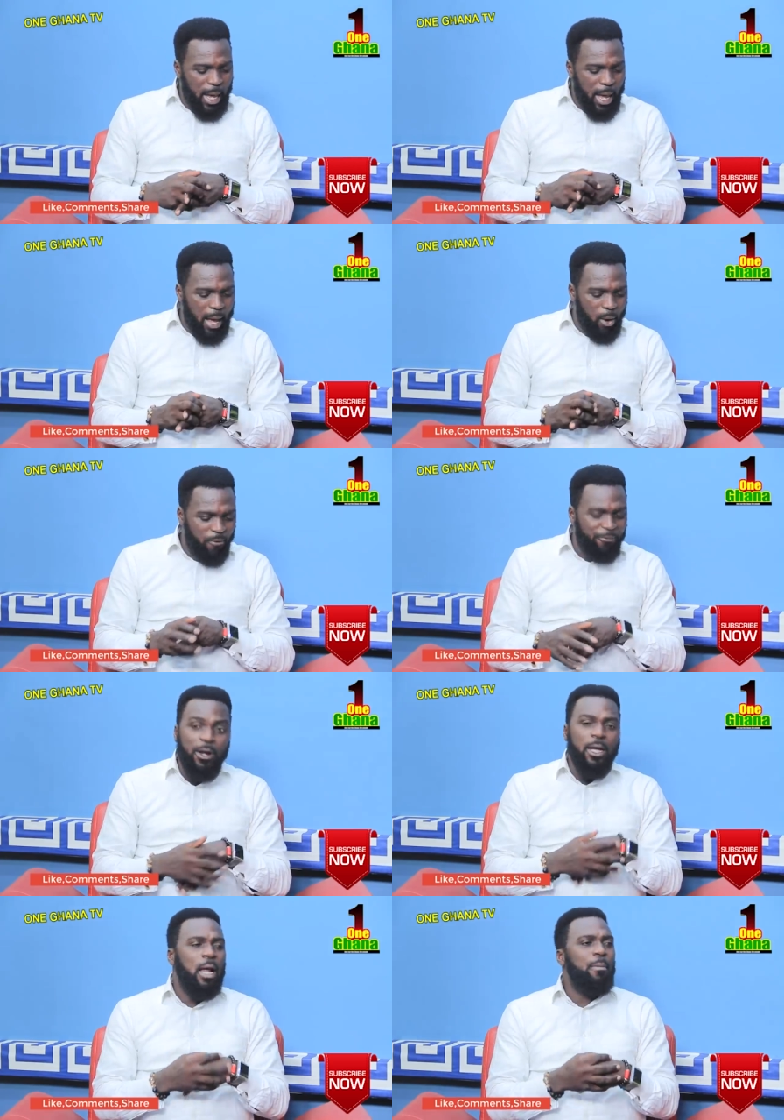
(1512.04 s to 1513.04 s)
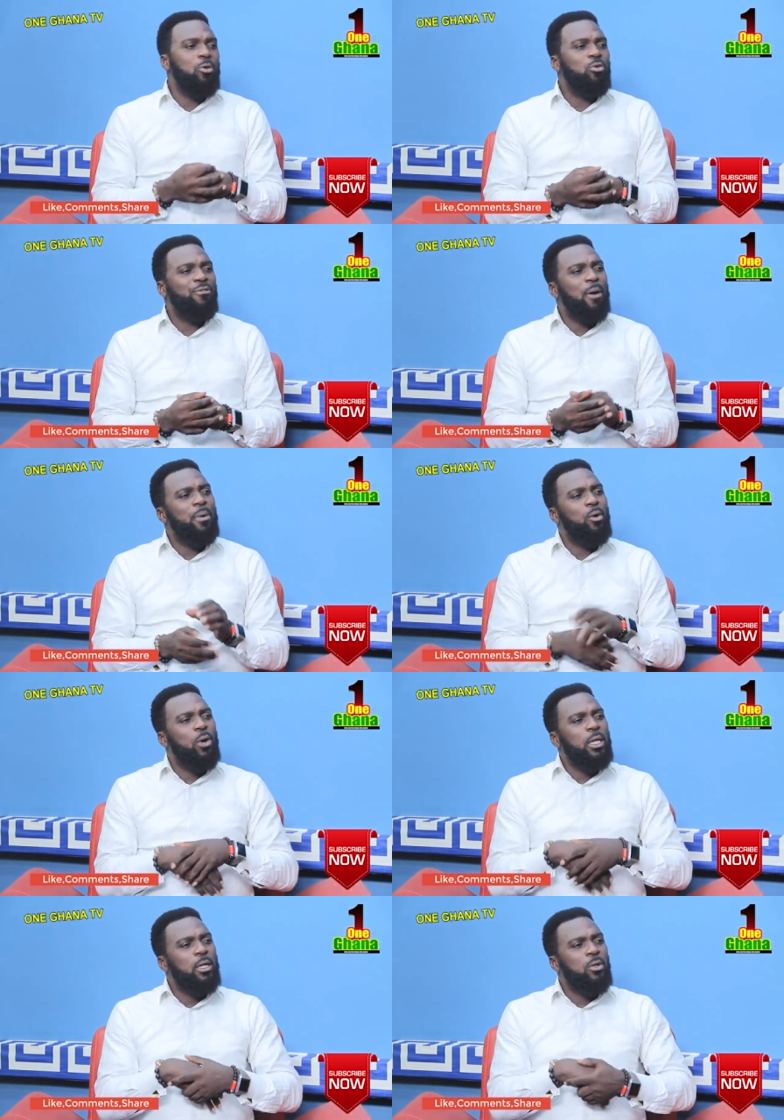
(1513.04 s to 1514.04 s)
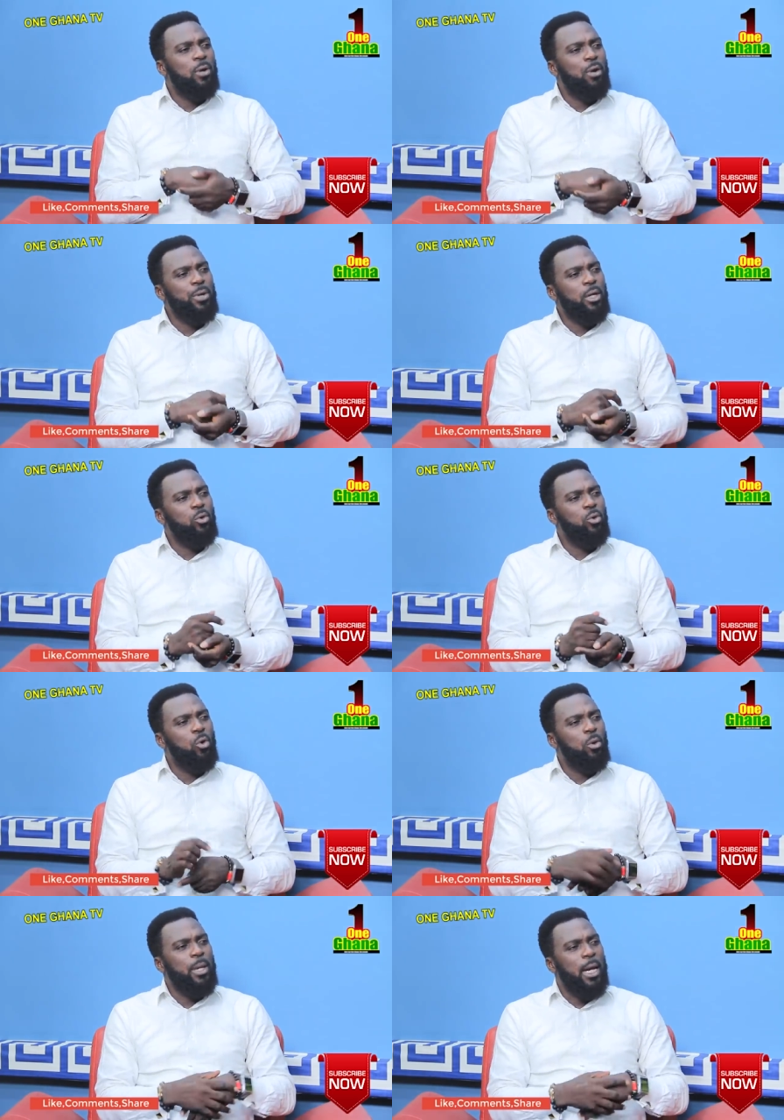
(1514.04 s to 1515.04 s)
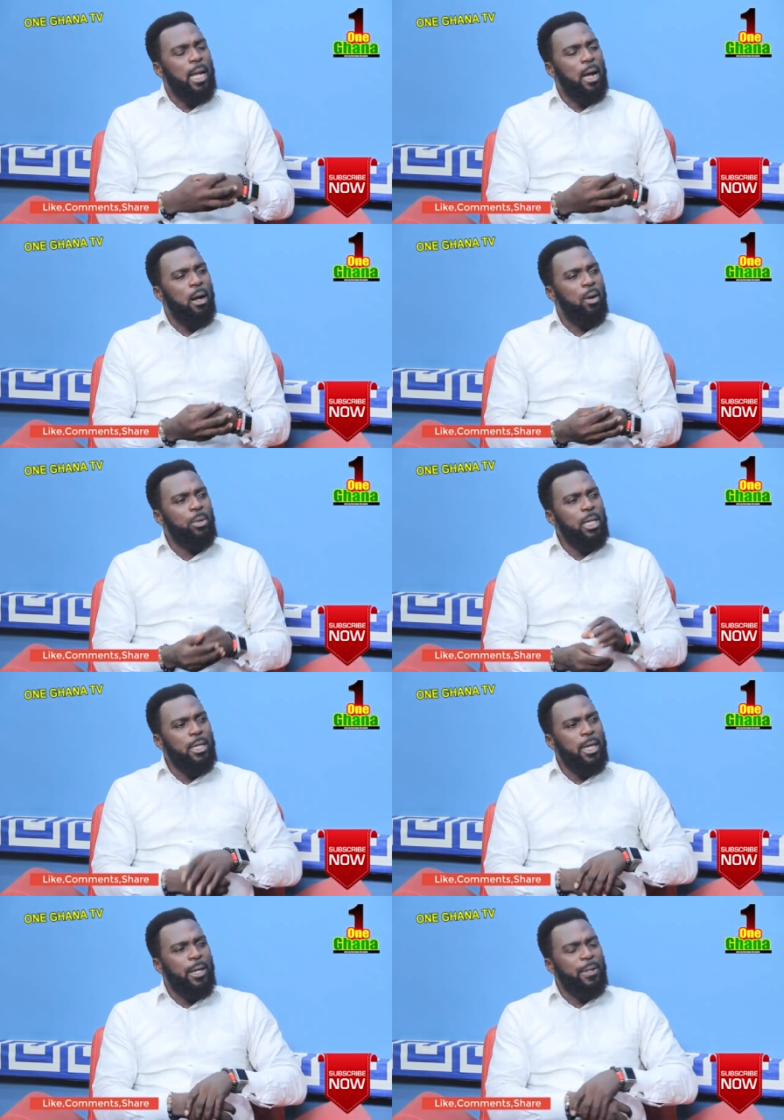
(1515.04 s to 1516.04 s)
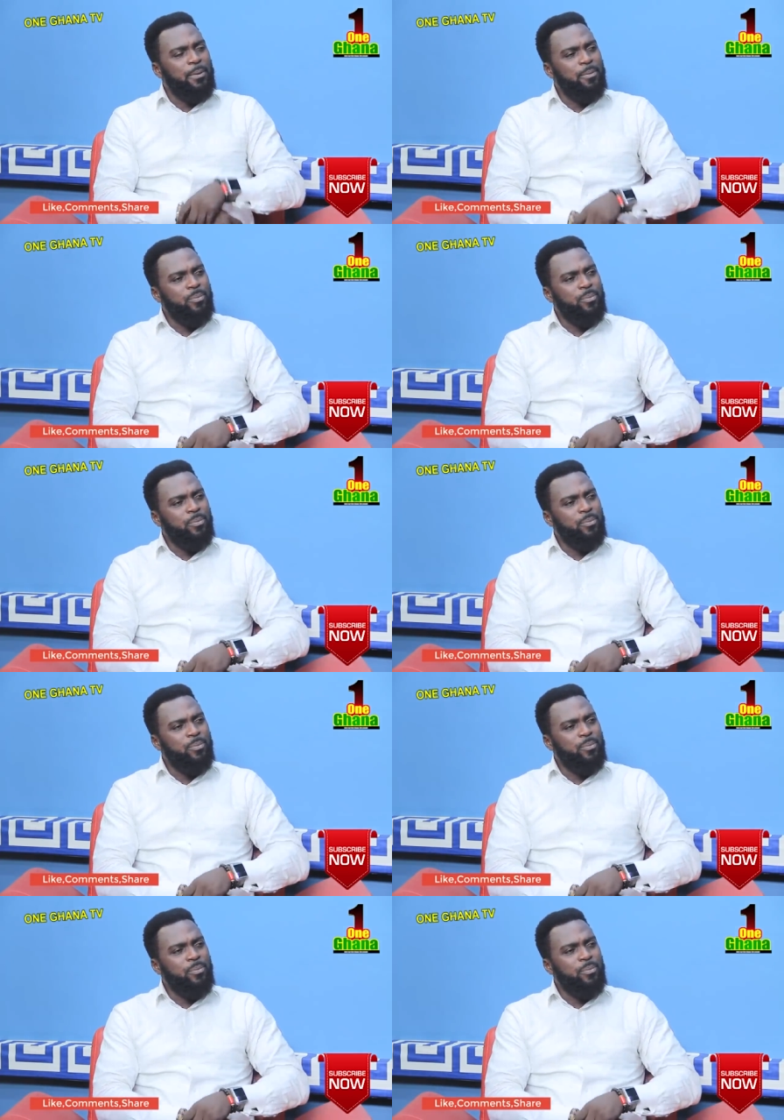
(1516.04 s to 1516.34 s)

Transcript: uh, offering crab or software prequel, you know, one week no hobby, and I, Munyanye.